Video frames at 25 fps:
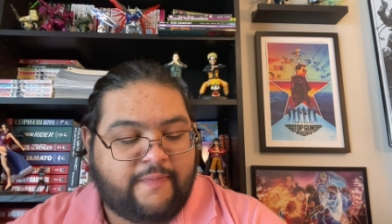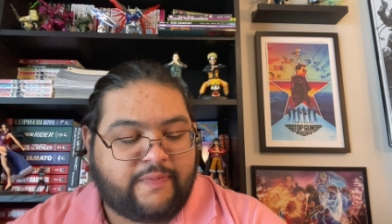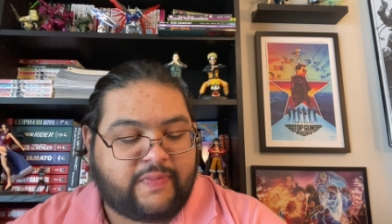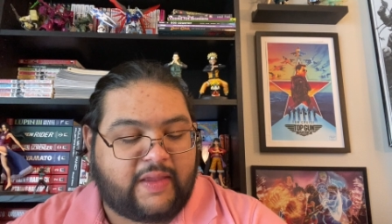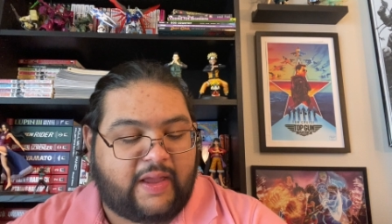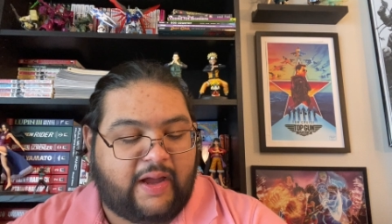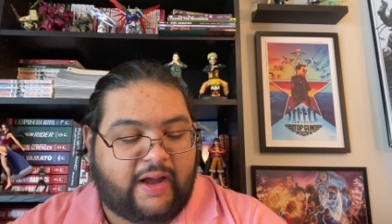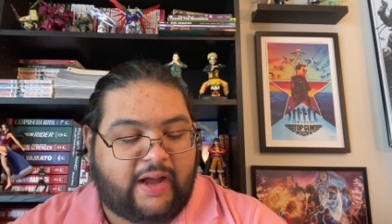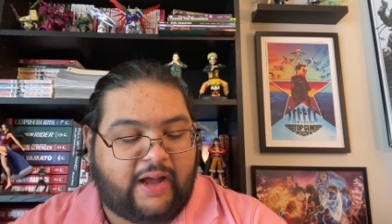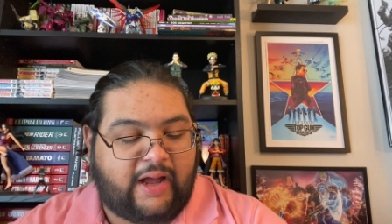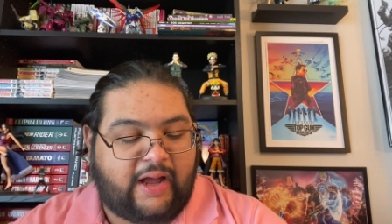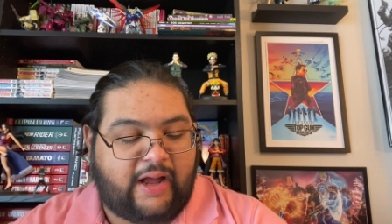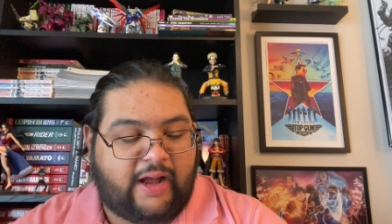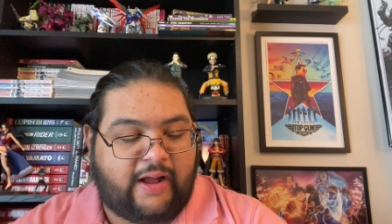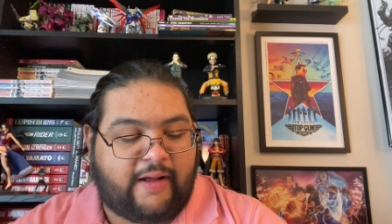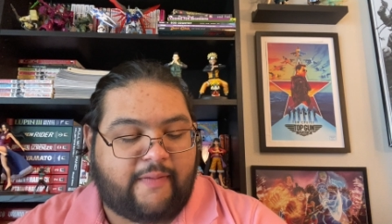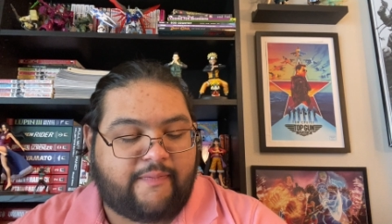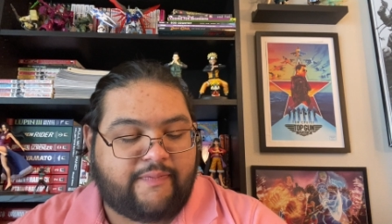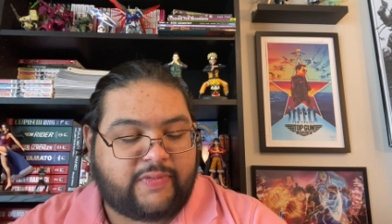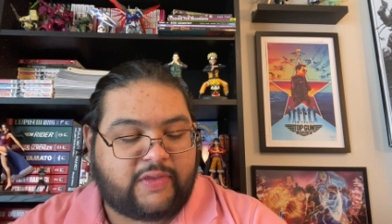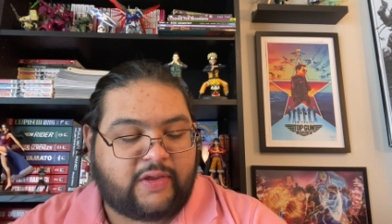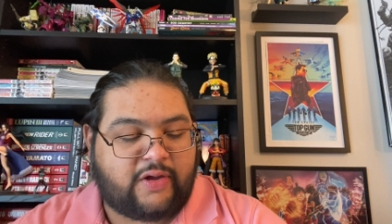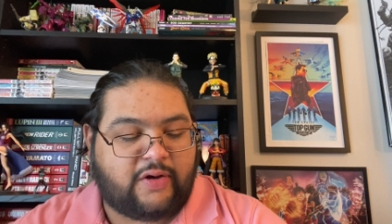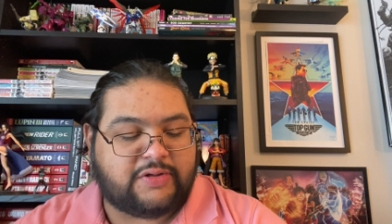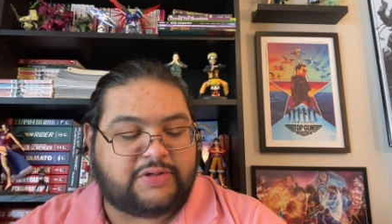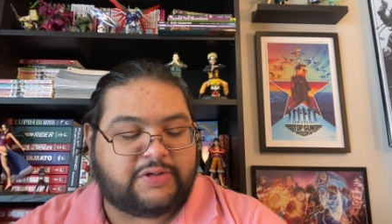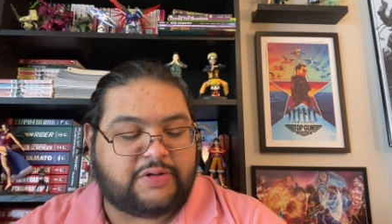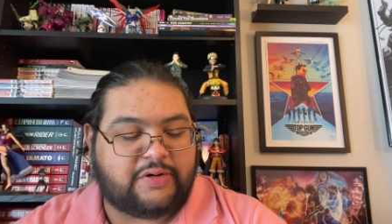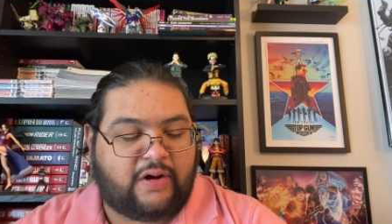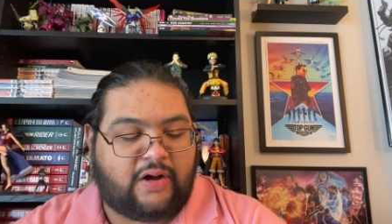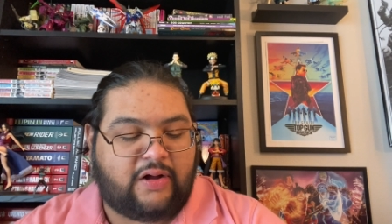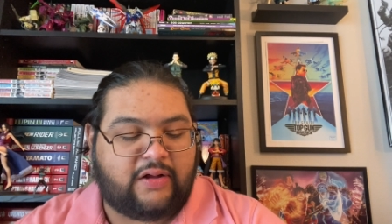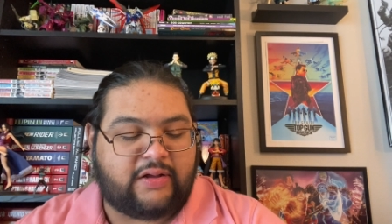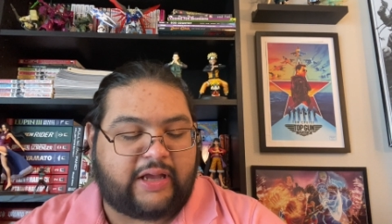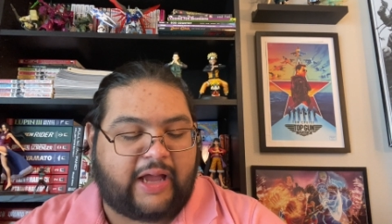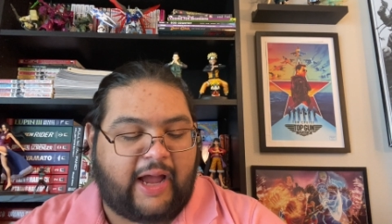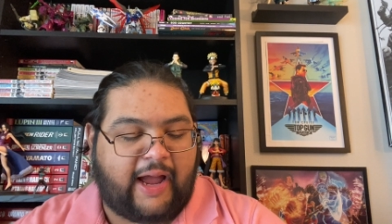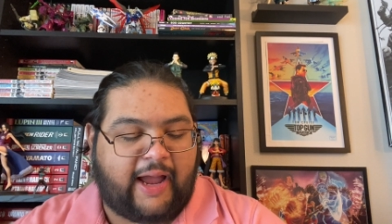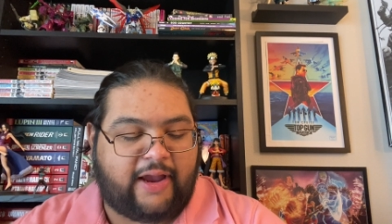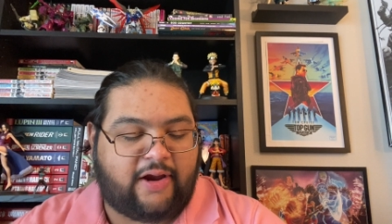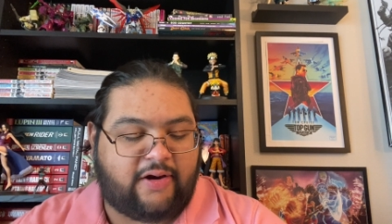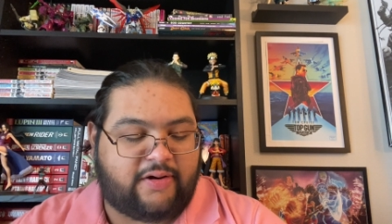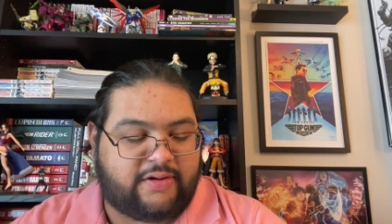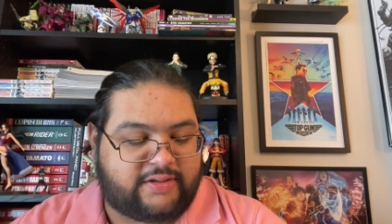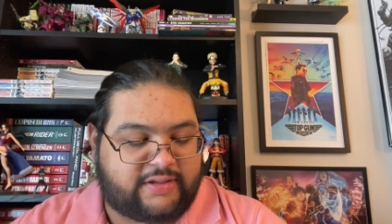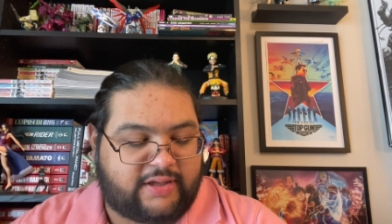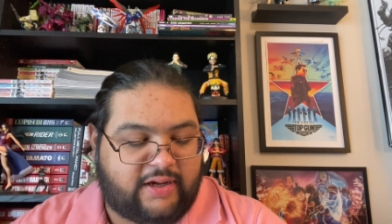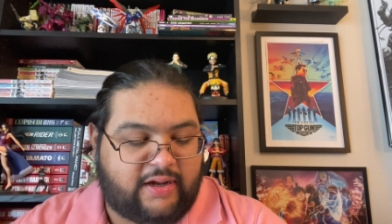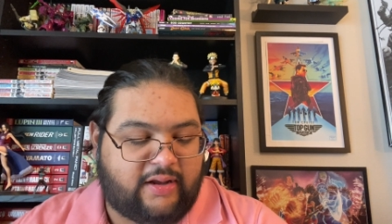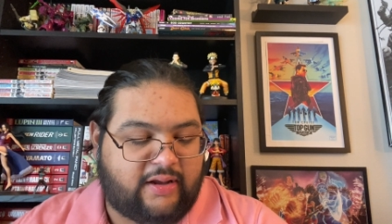uh, go to
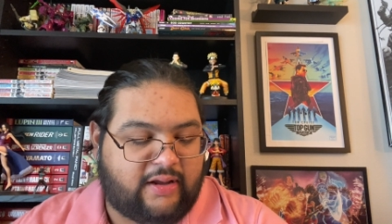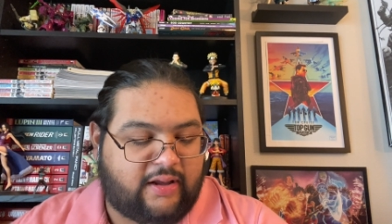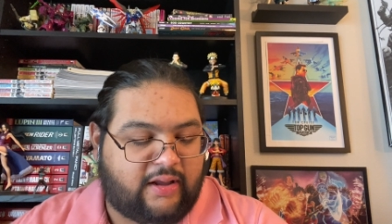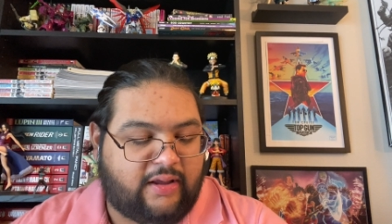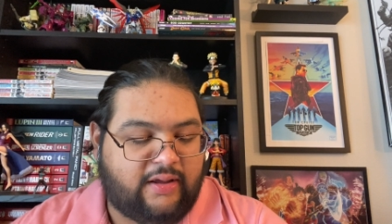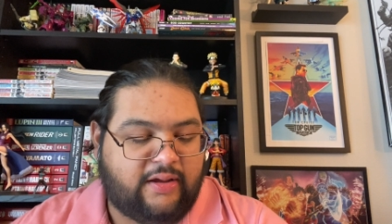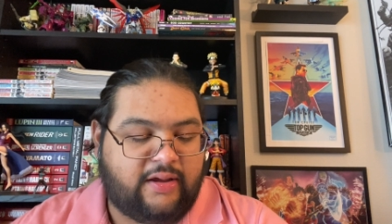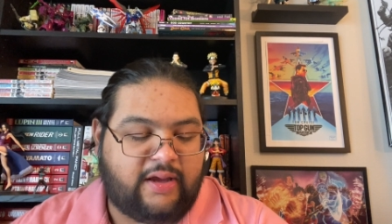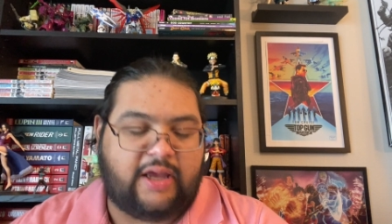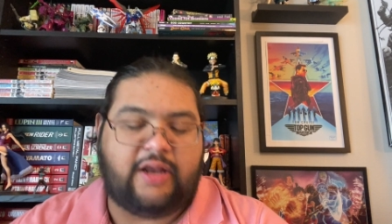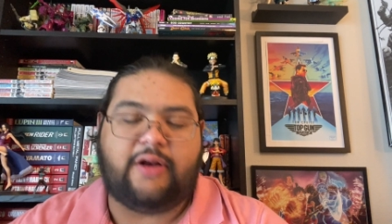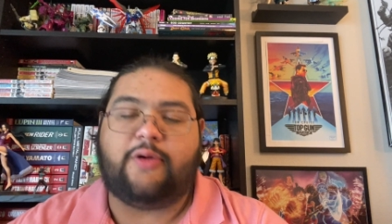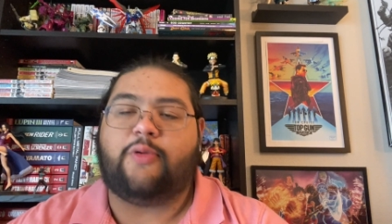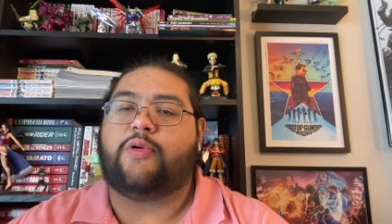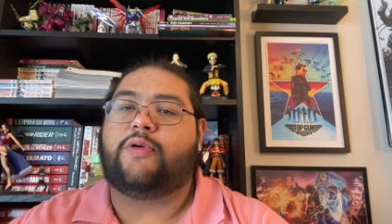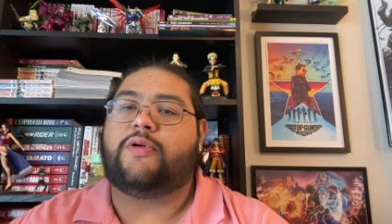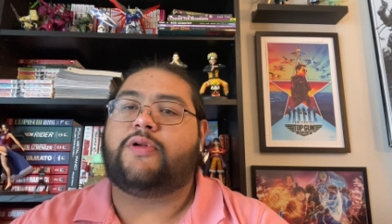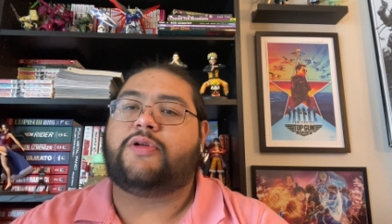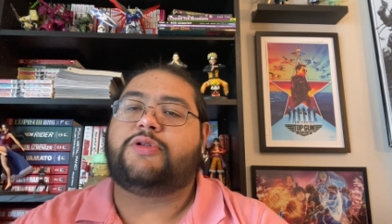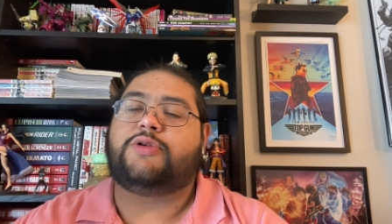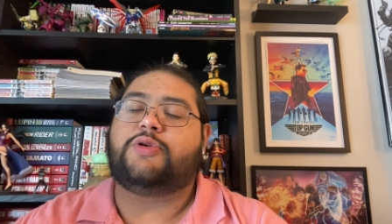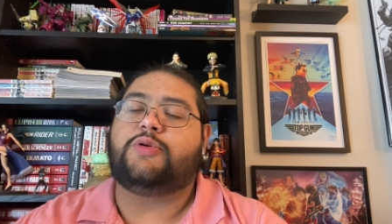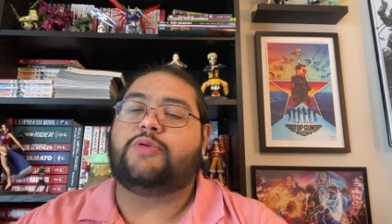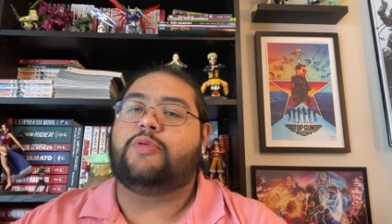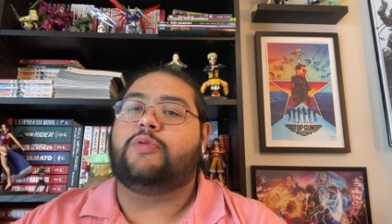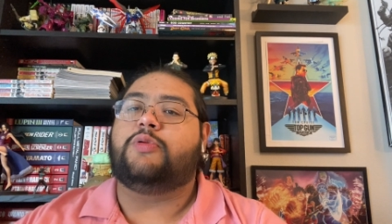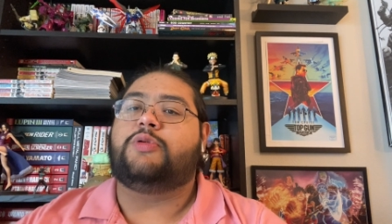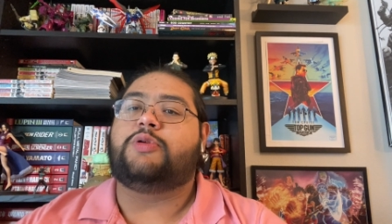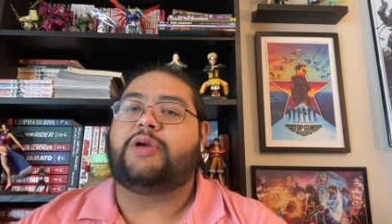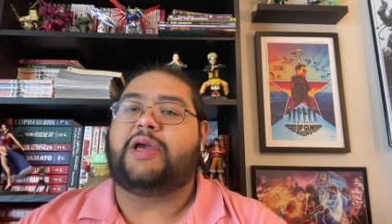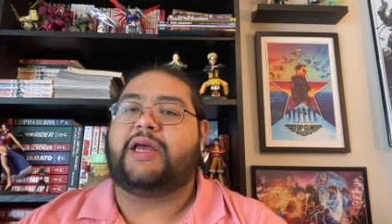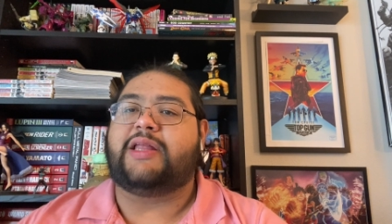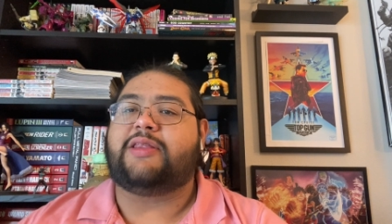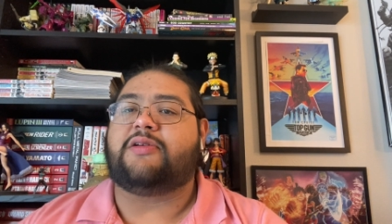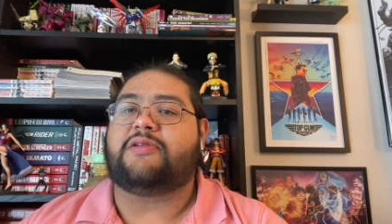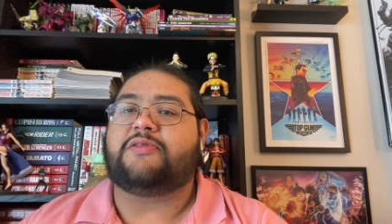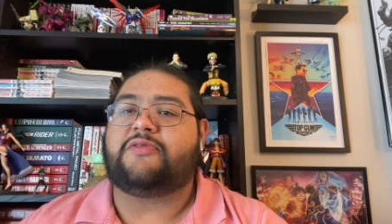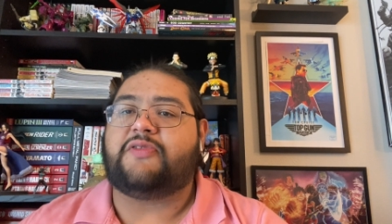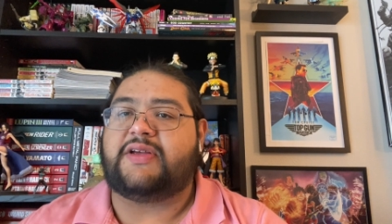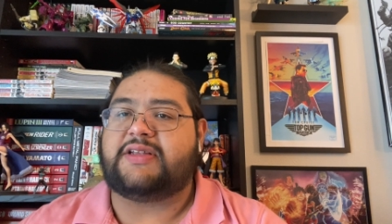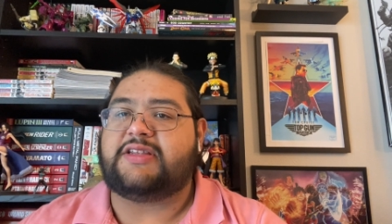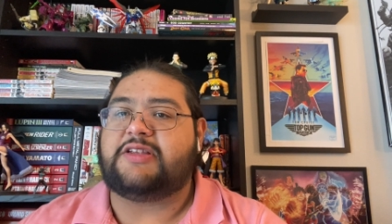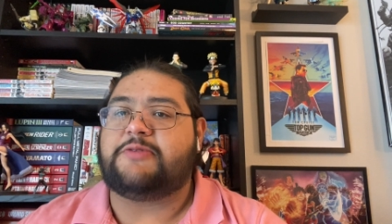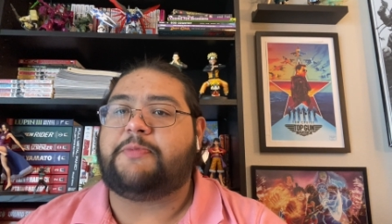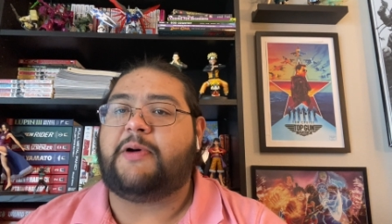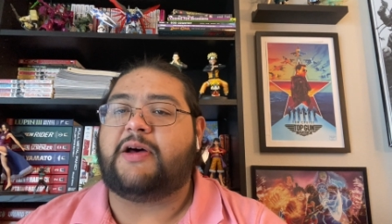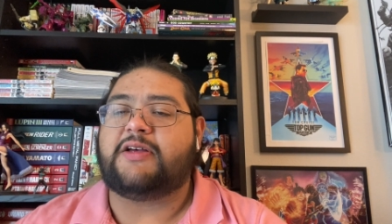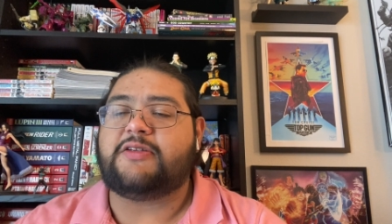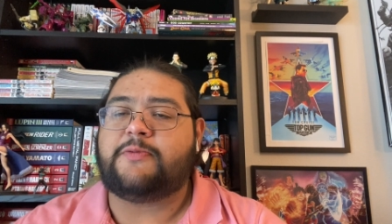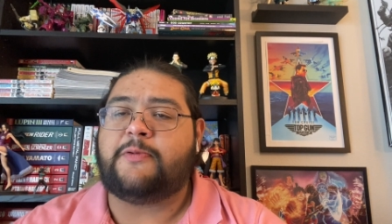Alcair Dal in order to, to get there as fast as
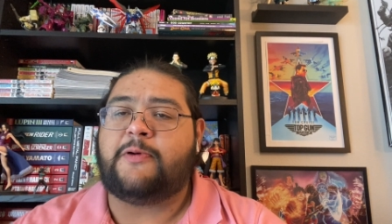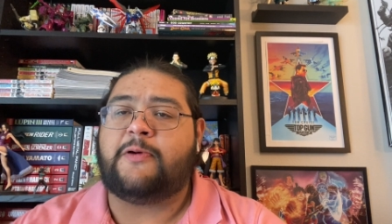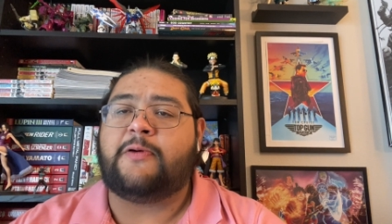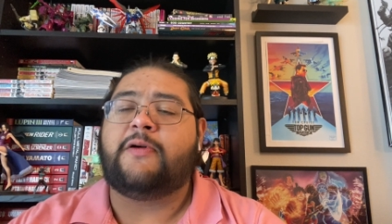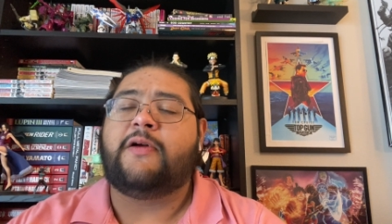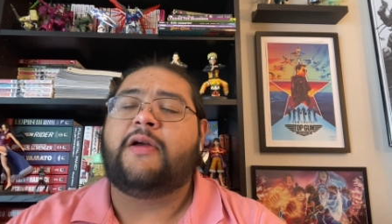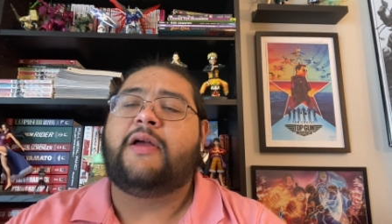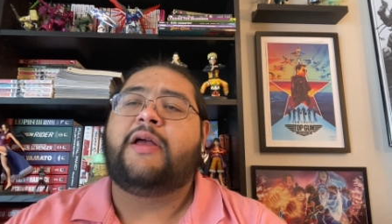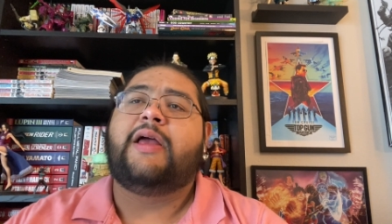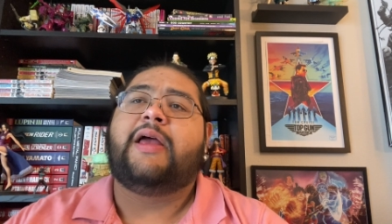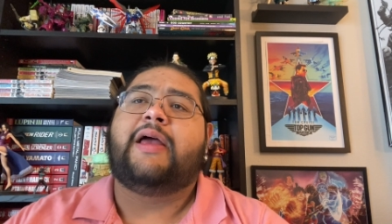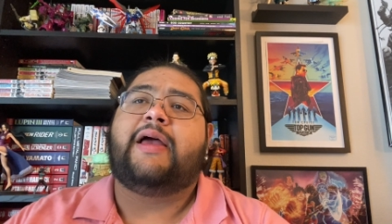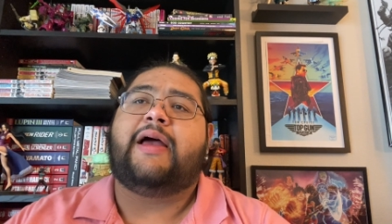possible,